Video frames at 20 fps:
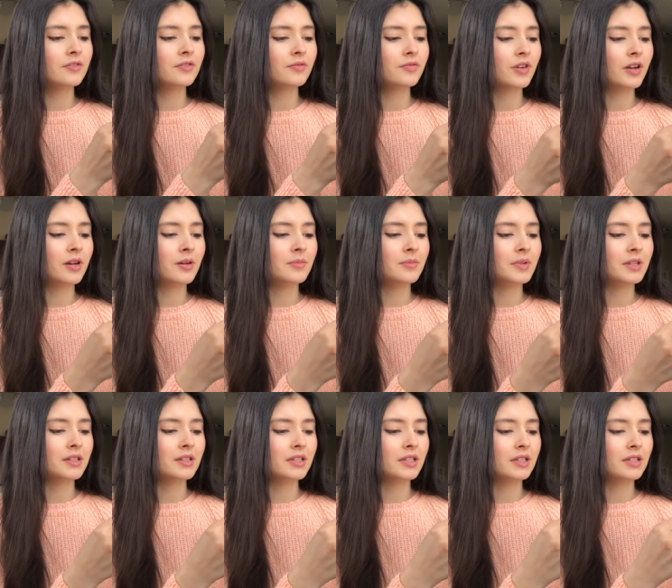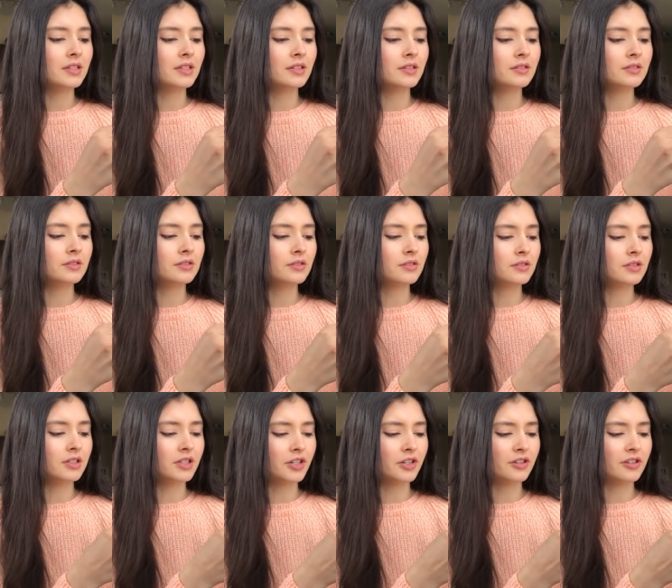from the little
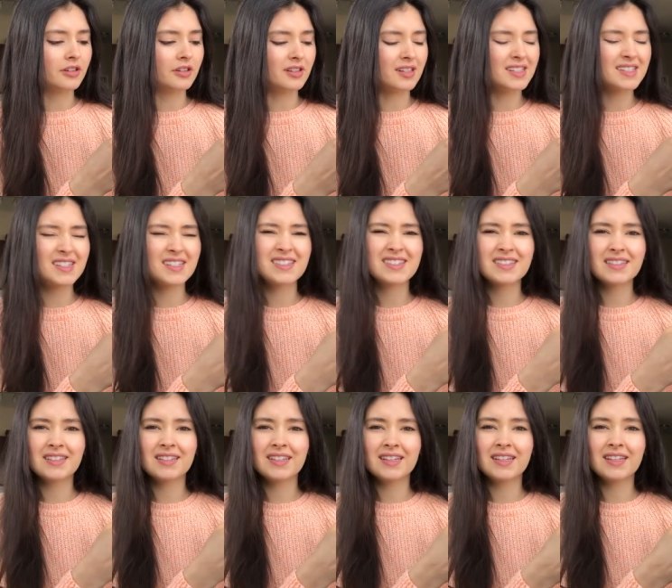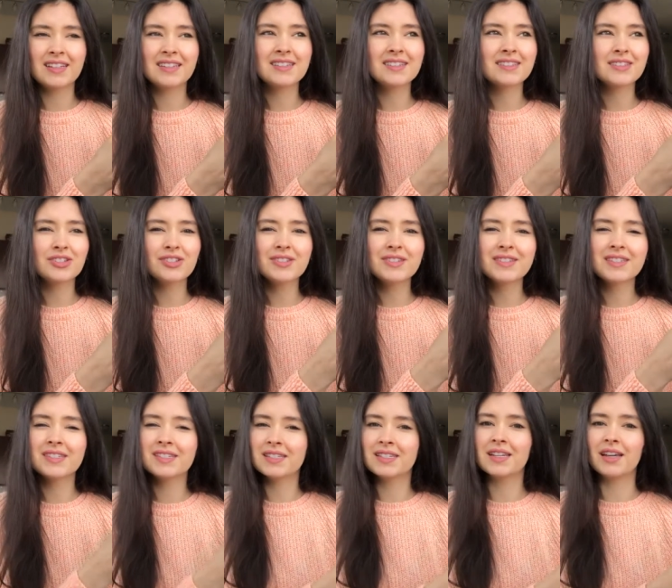clicker here, because it's it's just
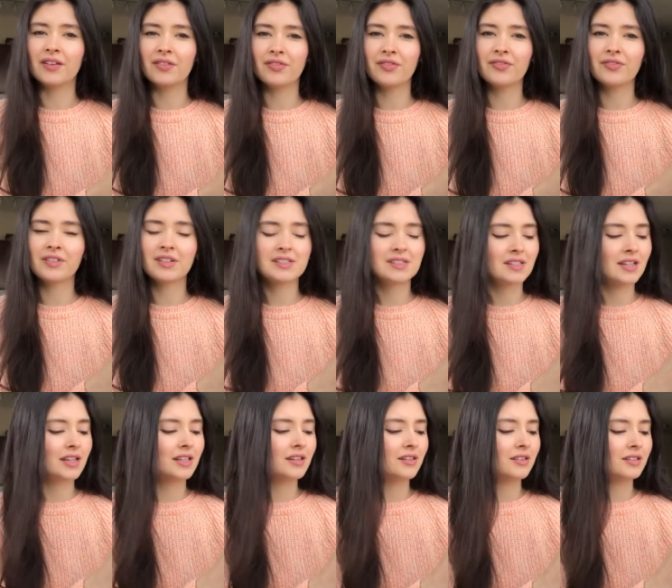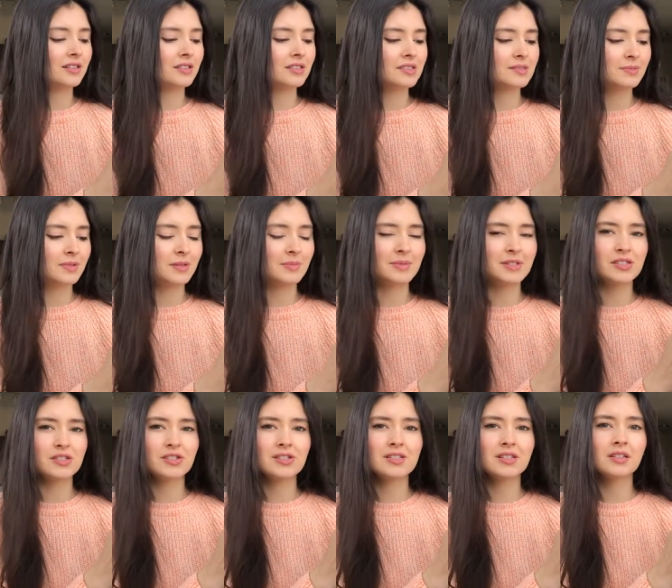stiff. It's kind of hard to explain, but
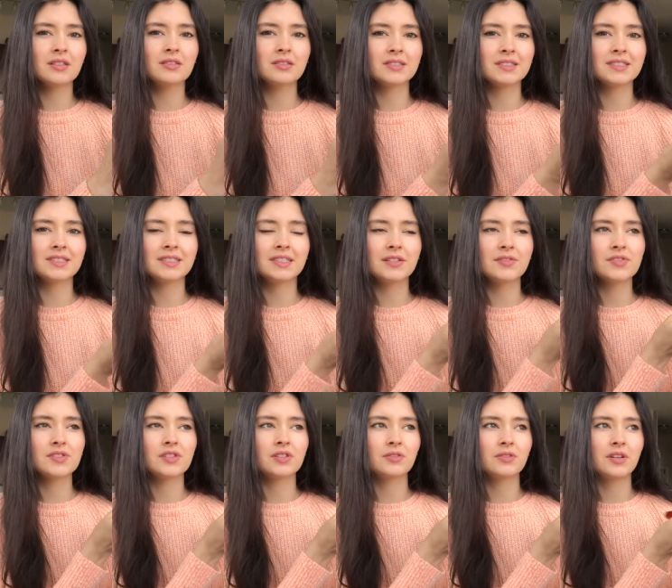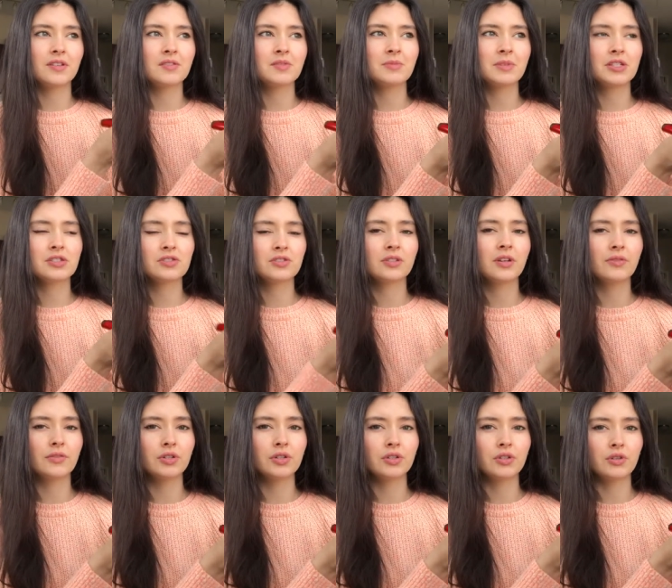it's just a little stiff, so you have to make sure you have
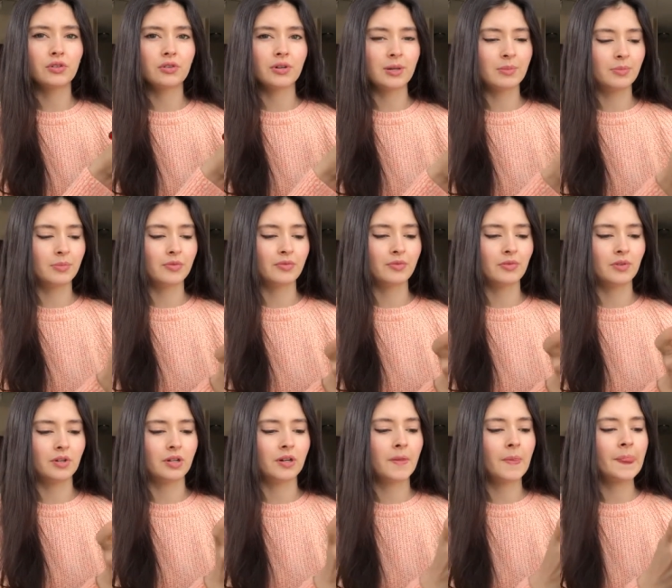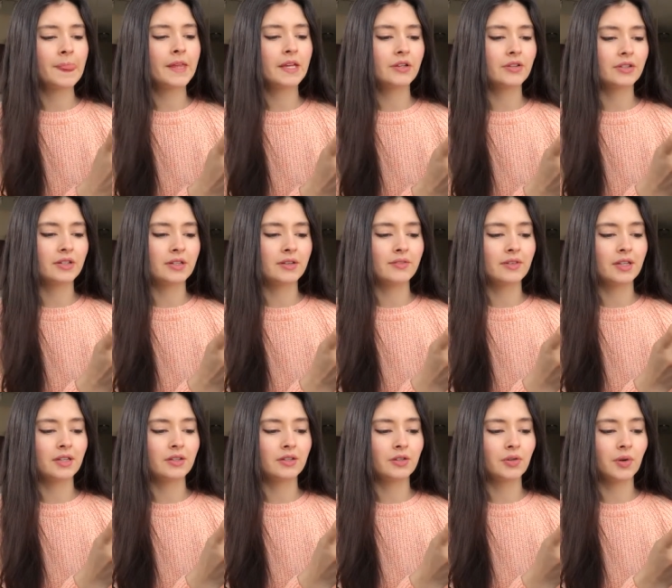a good grip before you're
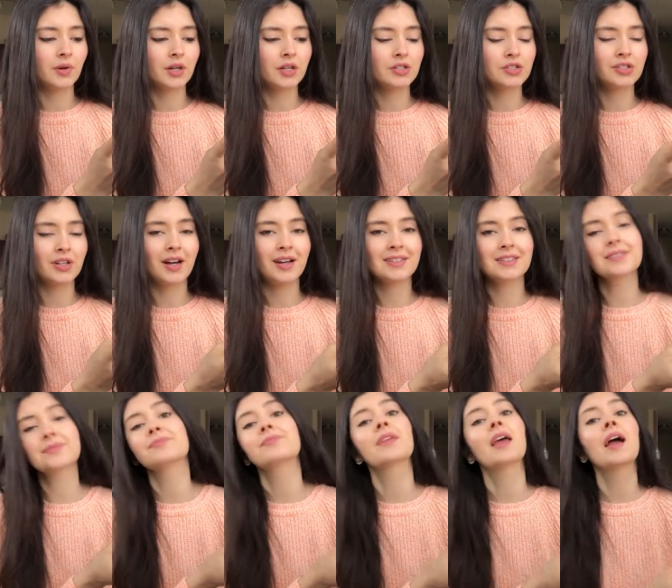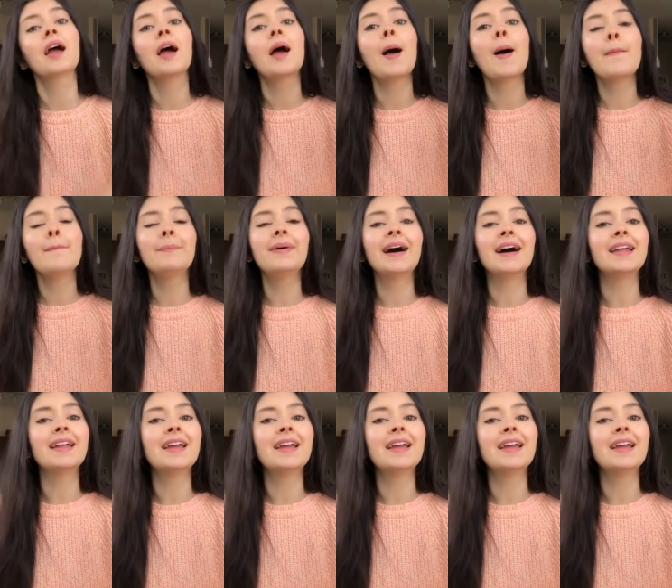giving your shot. But